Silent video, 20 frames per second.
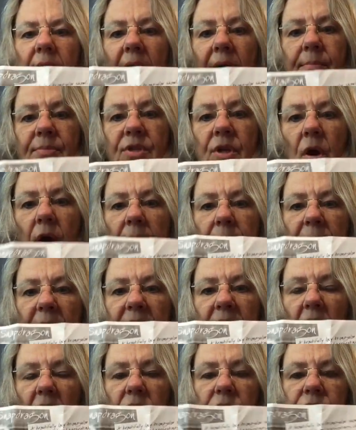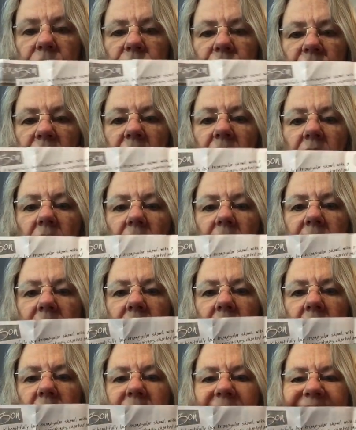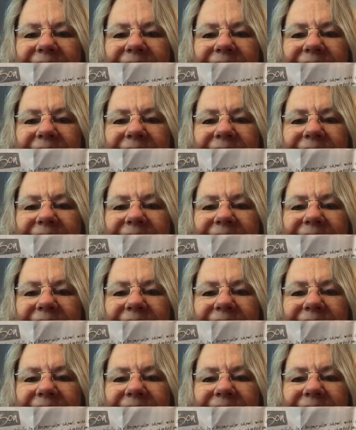I'm sorry, my dogs are jingling.